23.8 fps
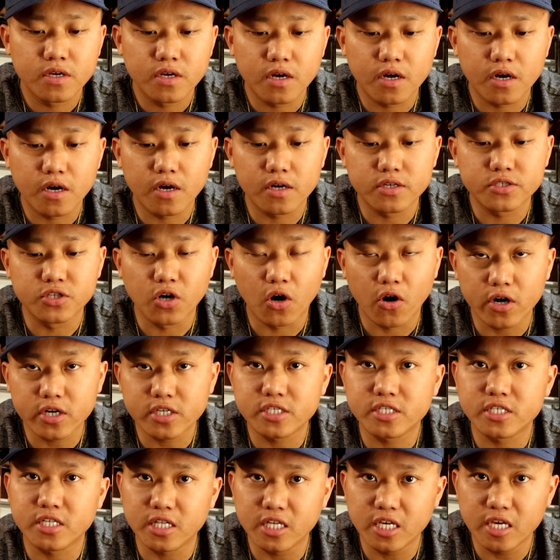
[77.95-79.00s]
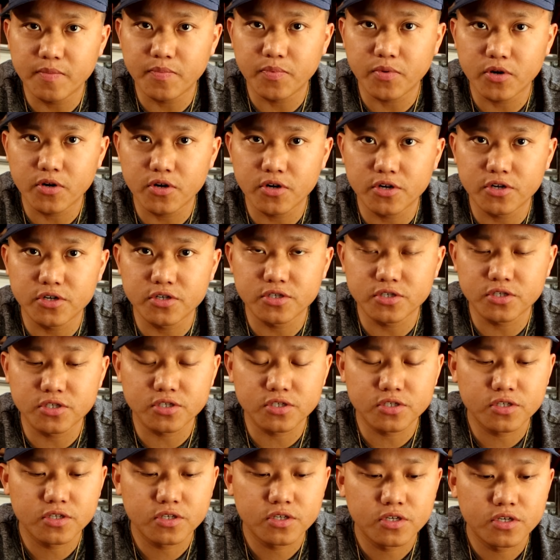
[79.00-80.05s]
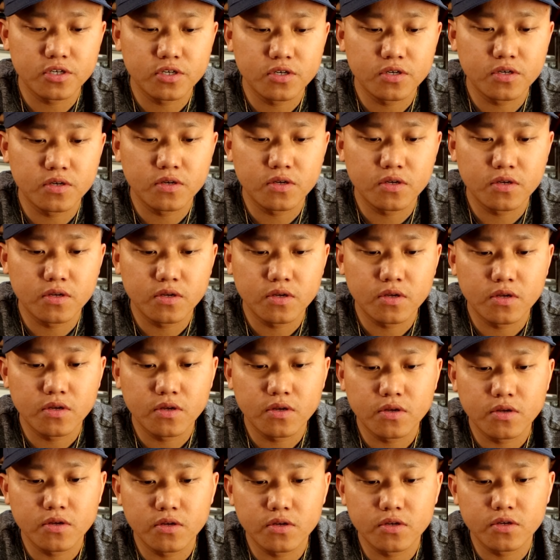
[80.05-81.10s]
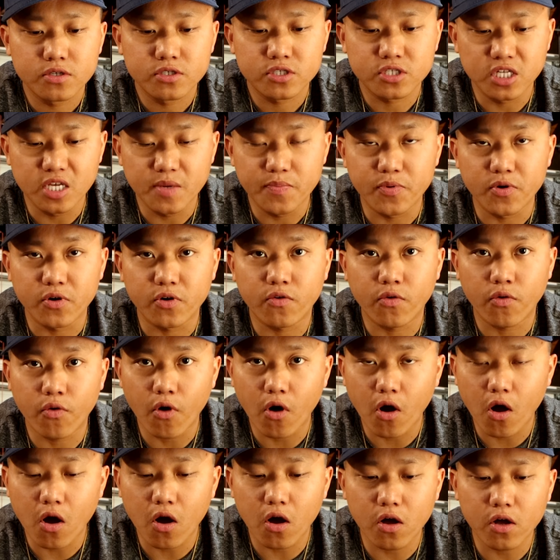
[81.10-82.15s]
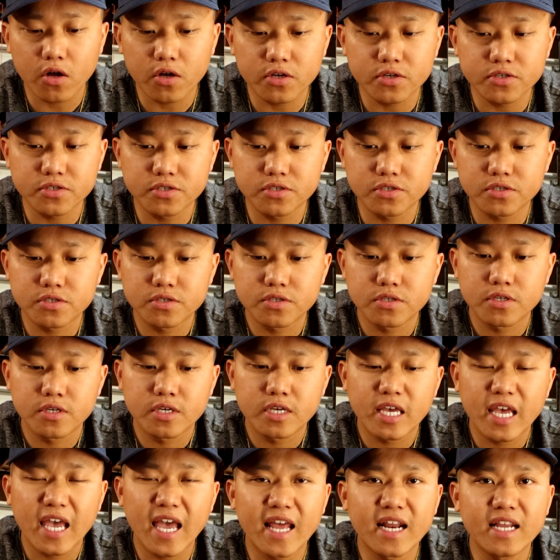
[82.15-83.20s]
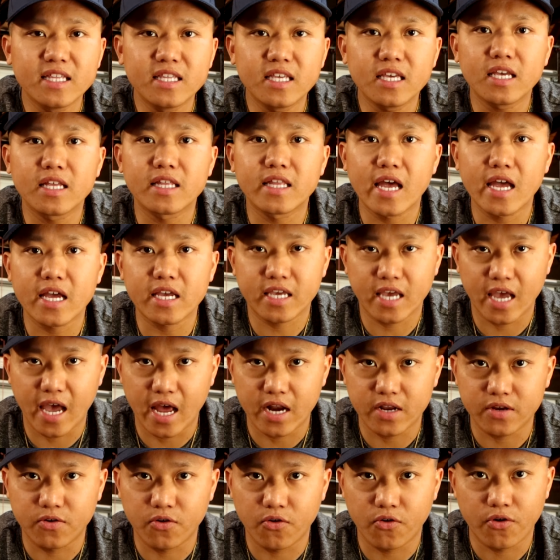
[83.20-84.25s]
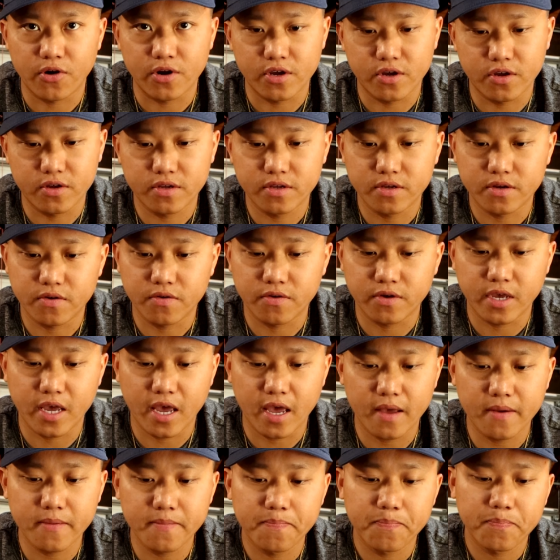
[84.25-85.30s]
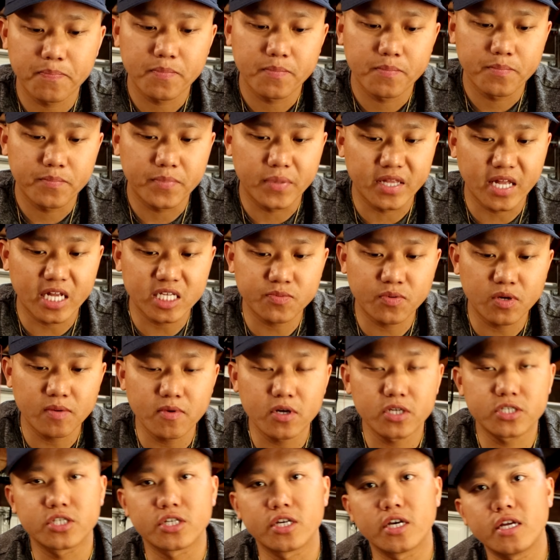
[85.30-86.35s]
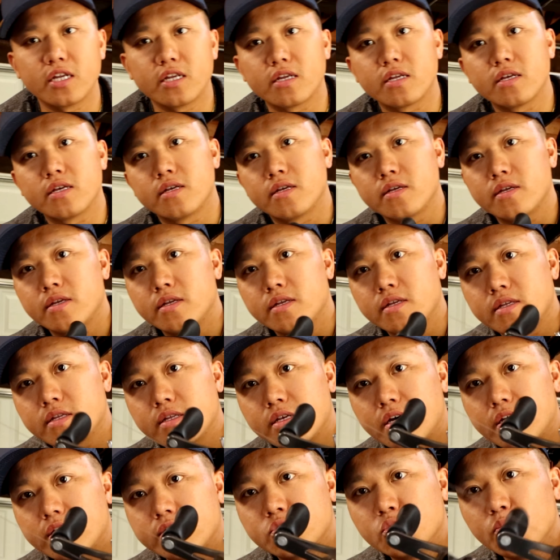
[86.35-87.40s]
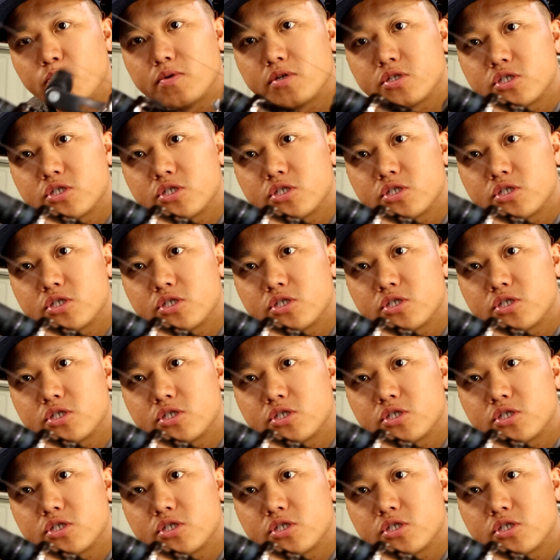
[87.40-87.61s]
dark sleepers, sleeper crawls, anything in that category, okay? But that's pretty much it. The Super